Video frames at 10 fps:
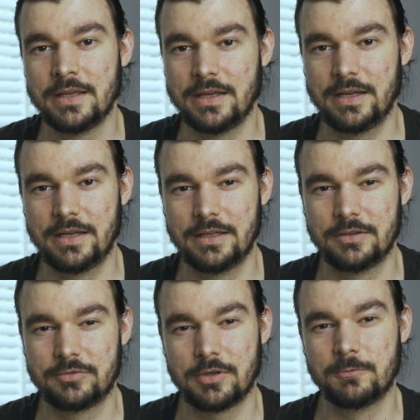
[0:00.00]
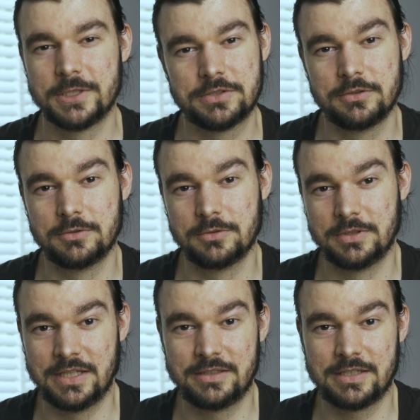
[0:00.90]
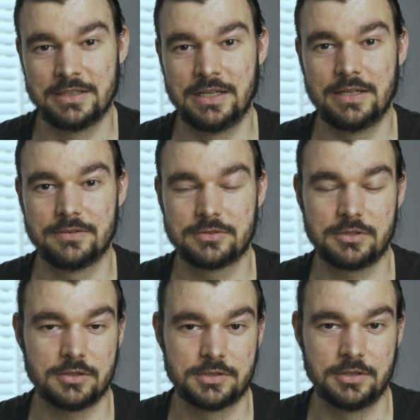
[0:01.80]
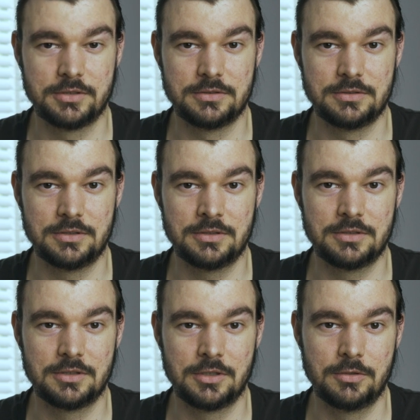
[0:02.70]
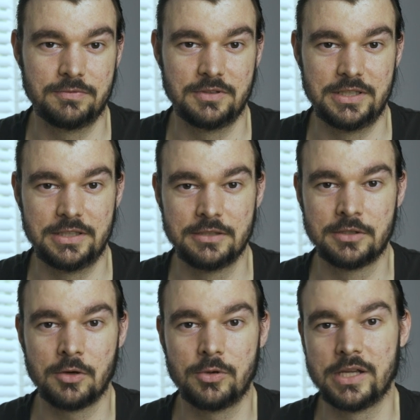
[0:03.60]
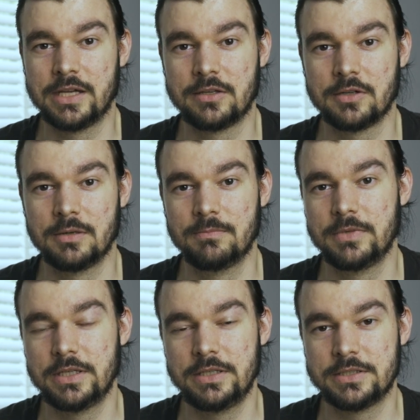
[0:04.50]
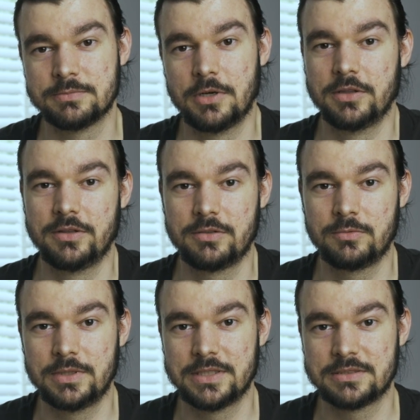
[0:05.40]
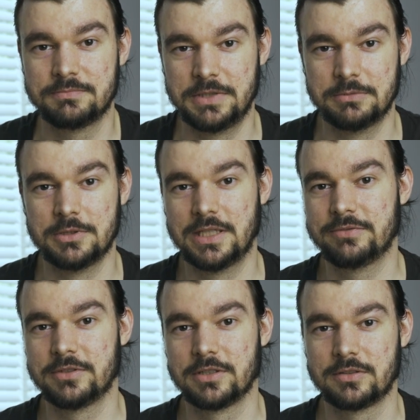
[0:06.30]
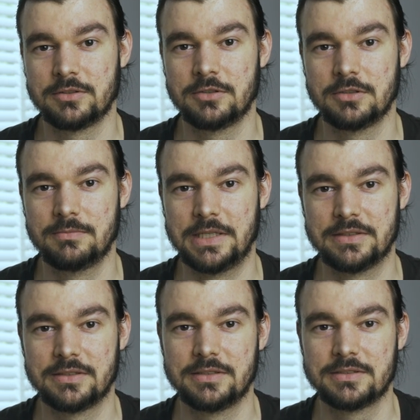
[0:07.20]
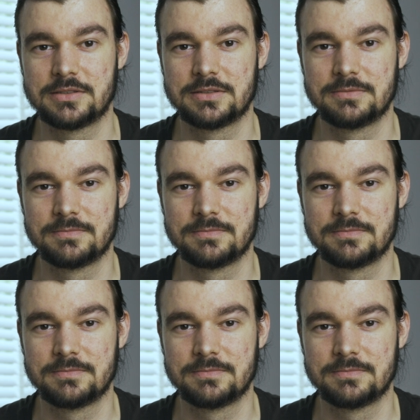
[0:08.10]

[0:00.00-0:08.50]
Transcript: and from which you then can have structural or hopefully growing income each month with minimal effort or maintenance.